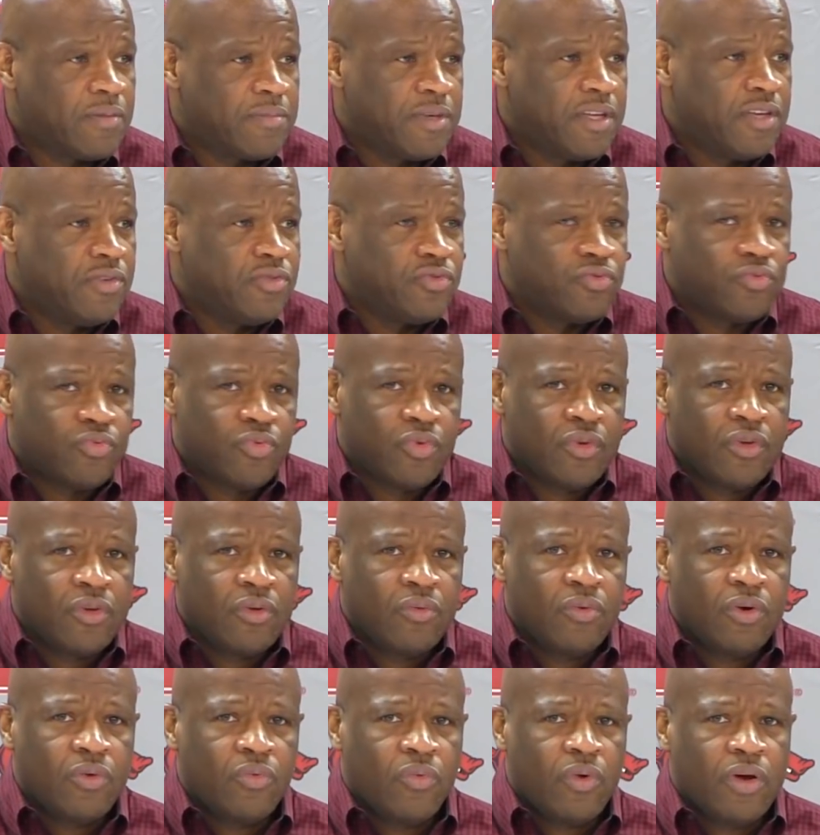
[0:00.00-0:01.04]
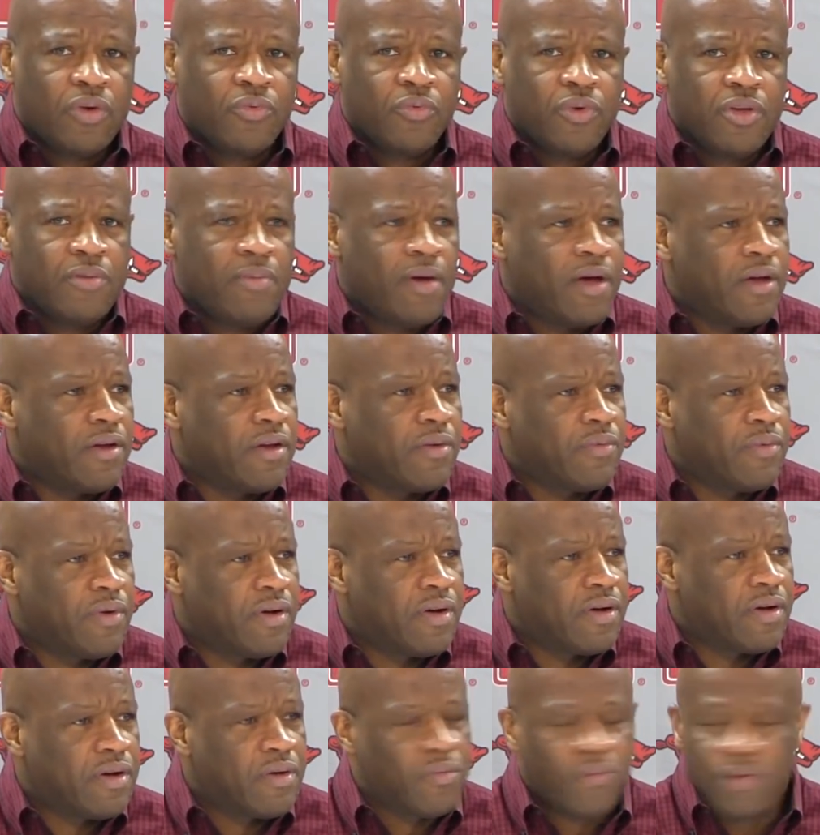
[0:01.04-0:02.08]
I mean, he was one rebound,
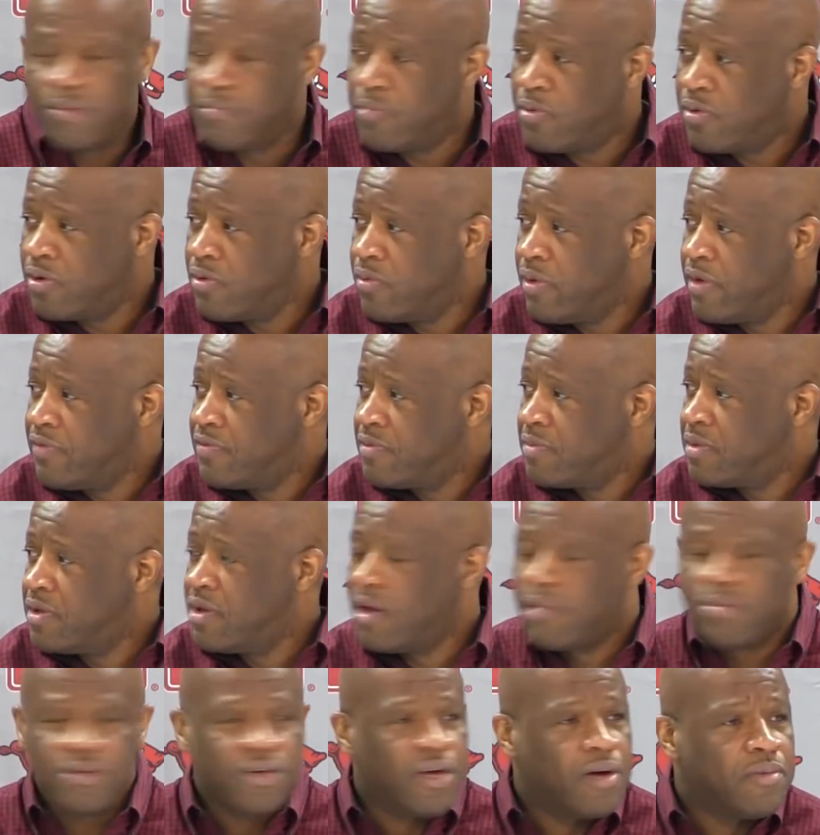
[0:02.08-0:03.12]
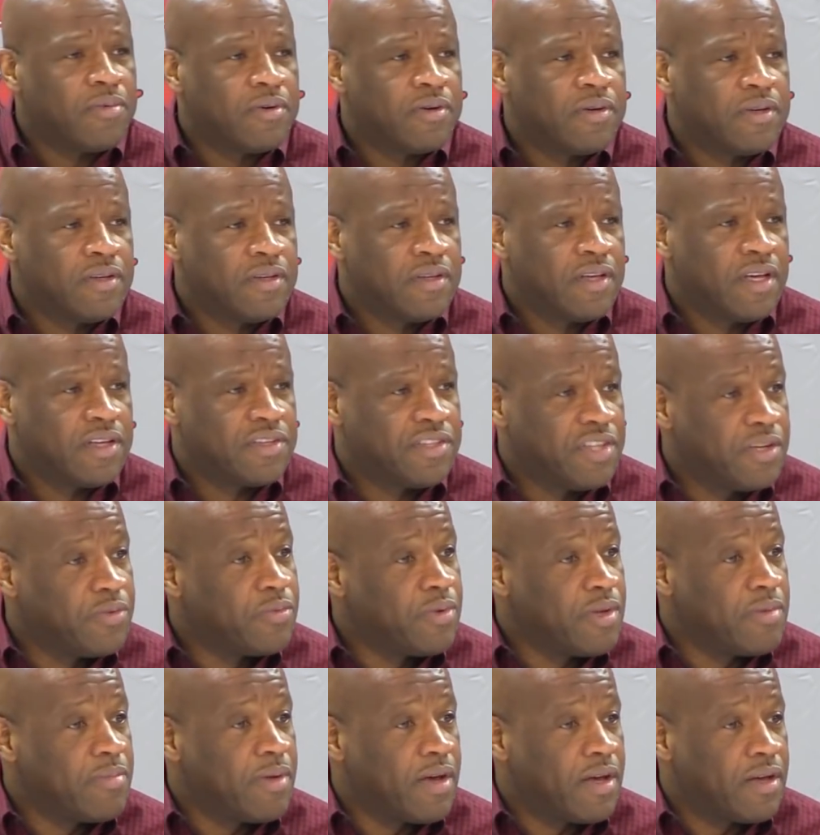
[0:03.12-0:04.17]
1 point away from a double-double. He had 10
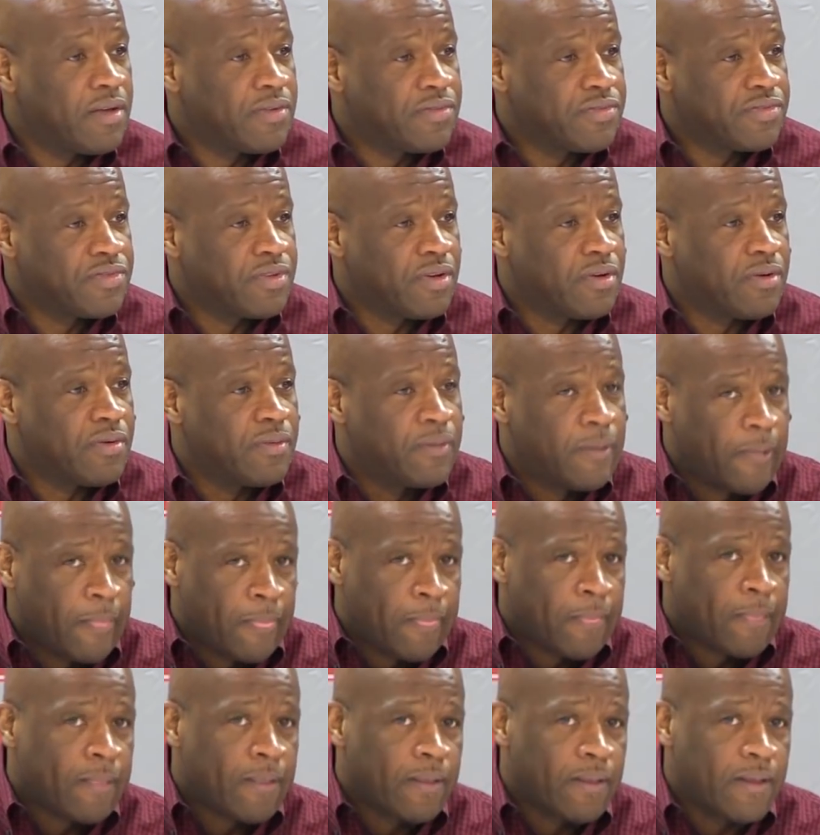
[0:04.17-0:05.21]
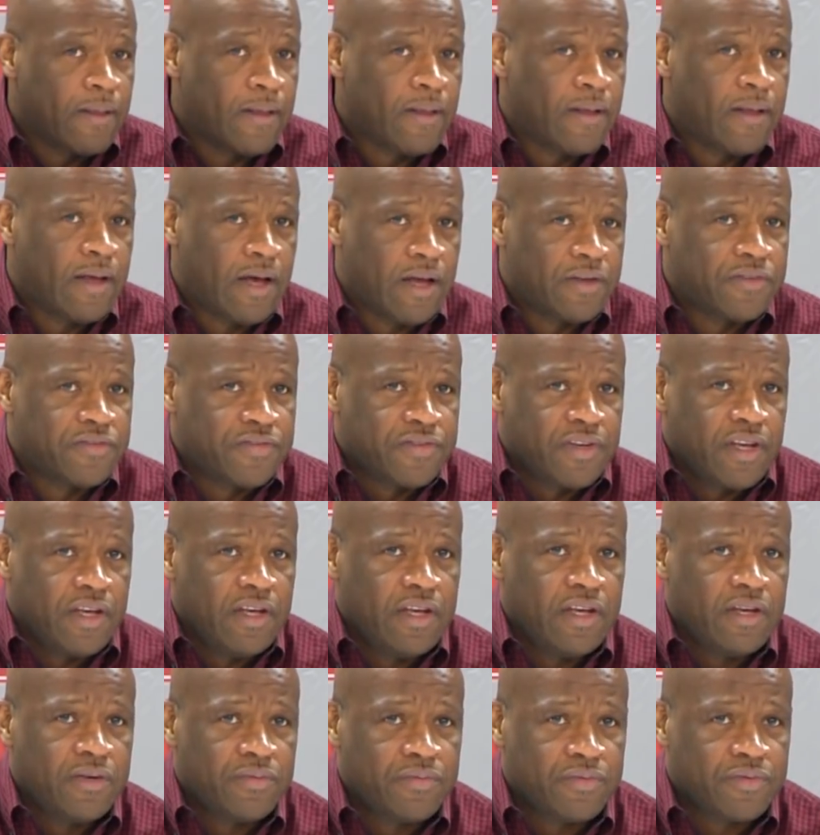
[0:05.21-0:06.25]
rebounds. So I'll
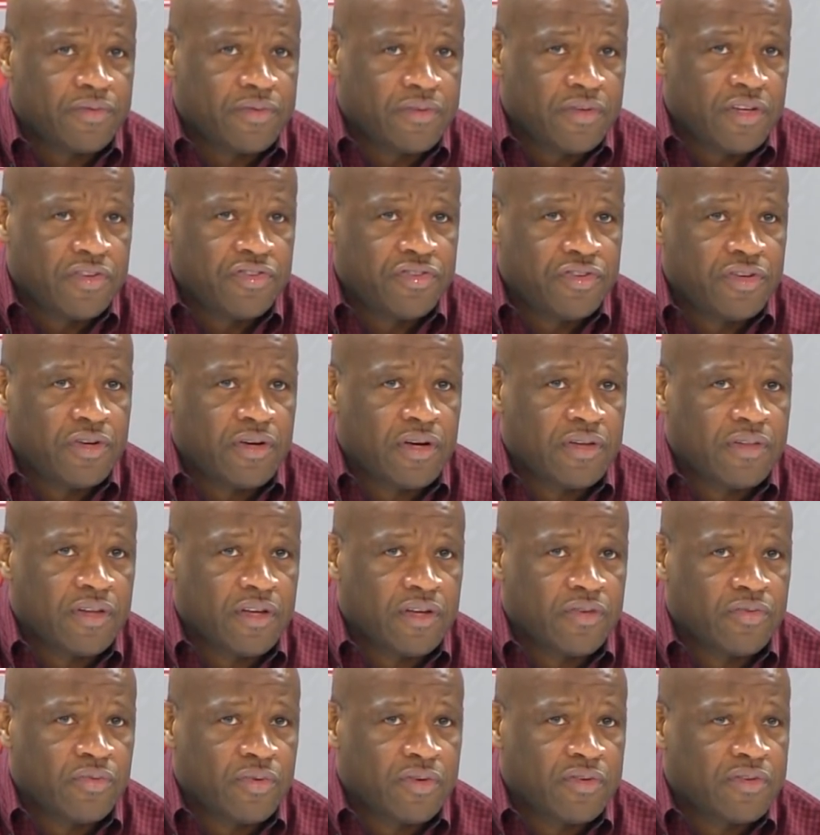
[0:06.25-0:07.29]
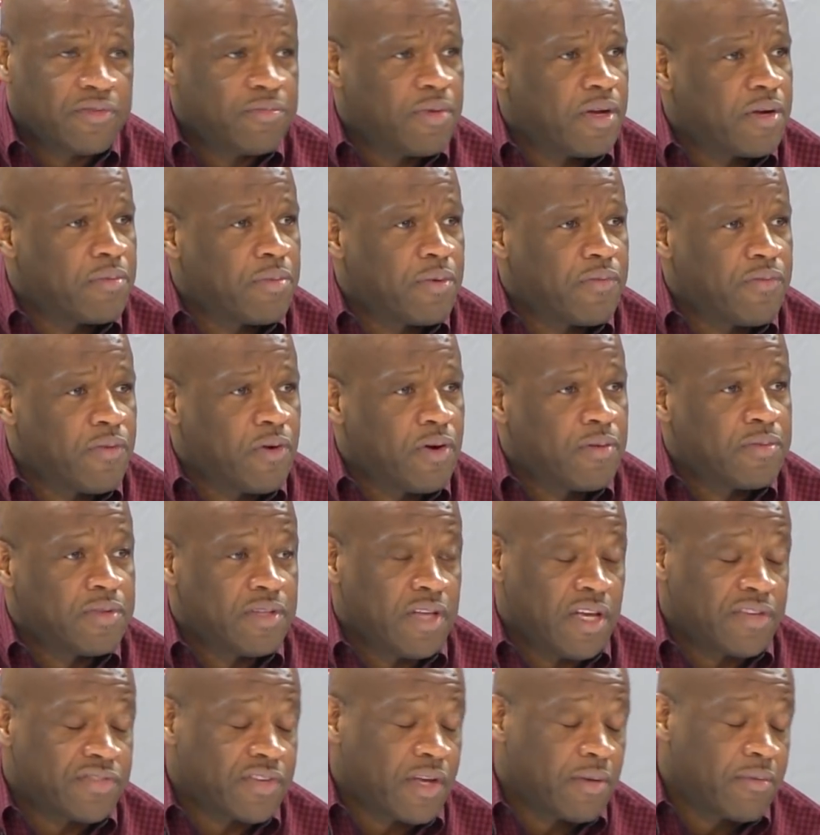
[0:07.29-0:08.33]
say it's, this year I think is one of his better performances.
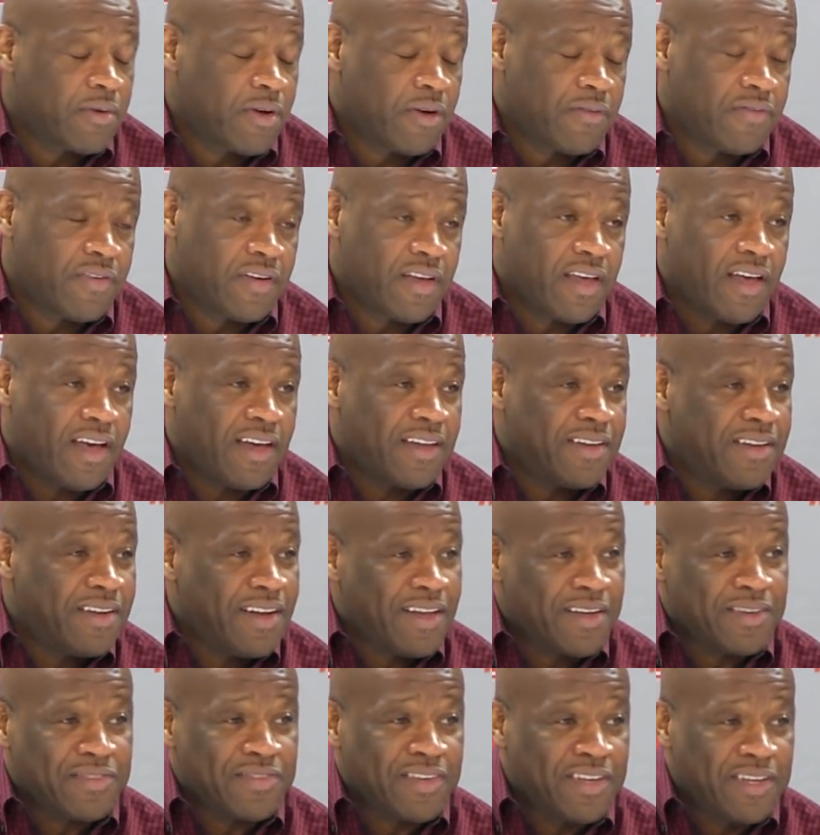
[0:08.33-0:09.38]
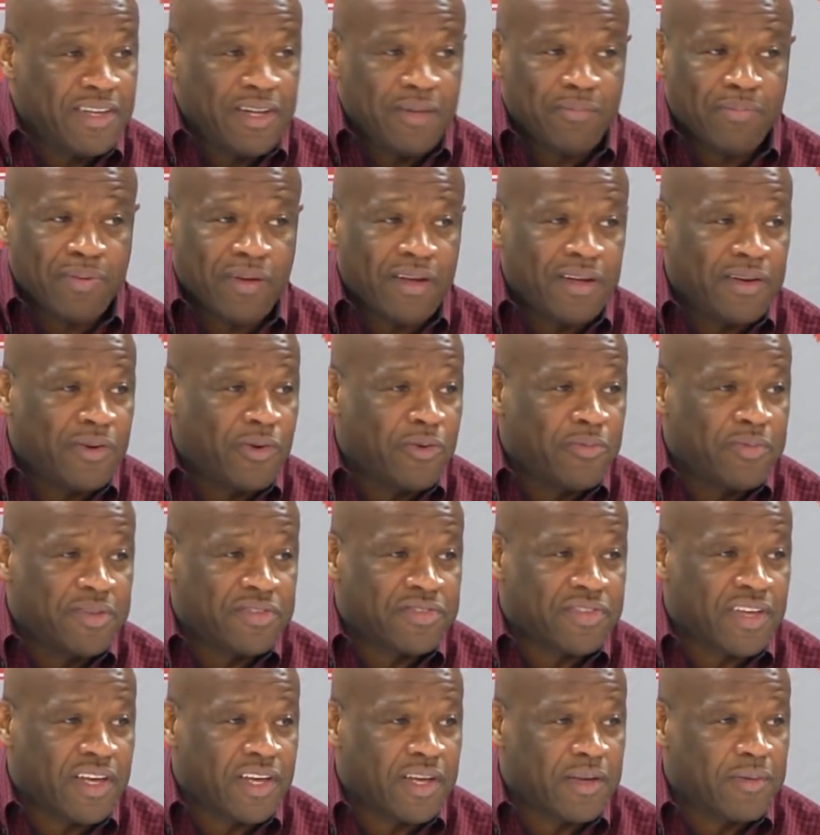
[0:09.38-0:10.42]
That's coming off a guy that, like I say, he didn't play an Ole
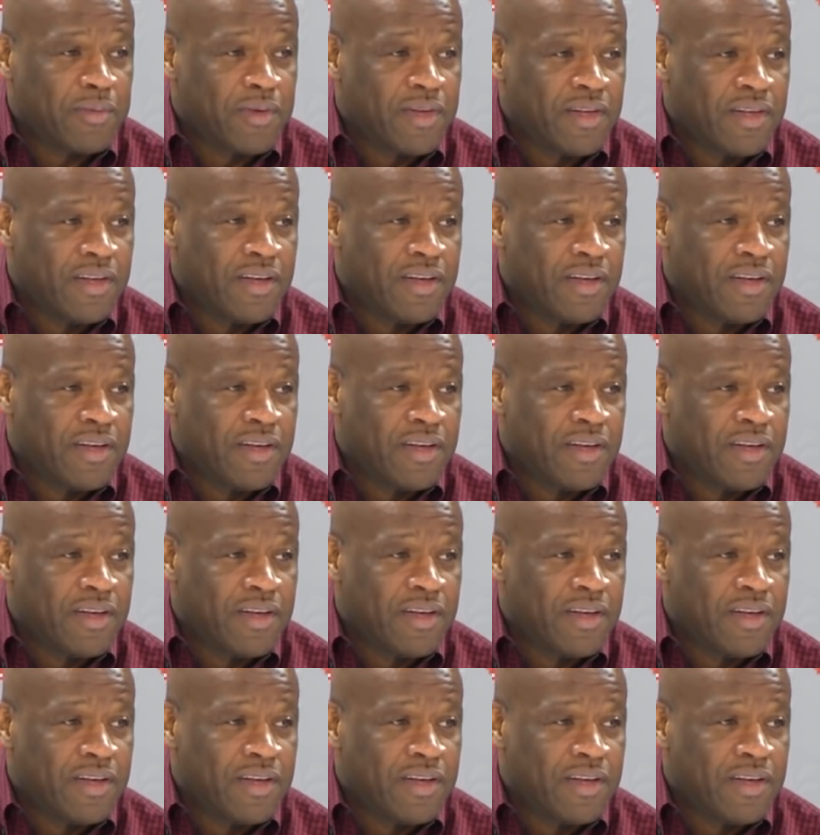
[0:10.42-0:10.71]
Miss game.